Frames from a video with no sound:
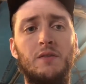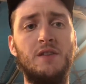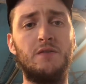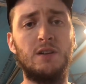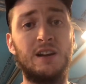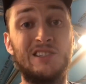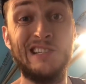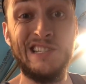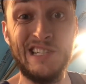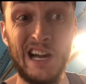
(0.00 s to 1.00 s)
never actually
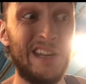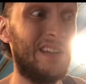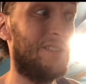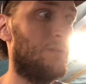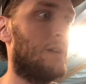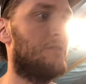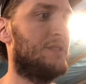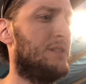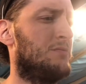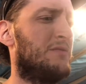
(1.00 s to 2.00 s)
done a 200
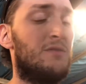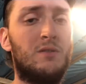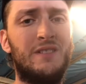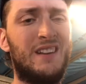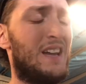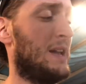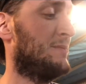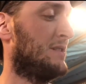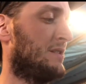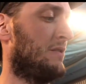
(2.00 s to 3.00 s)
series before. I've done heaps
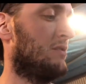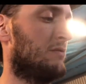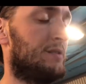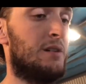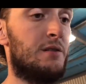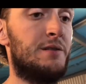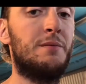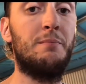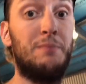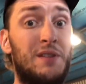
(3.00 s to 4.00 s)
of 79 series,
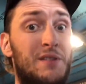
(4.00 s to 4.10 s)
but the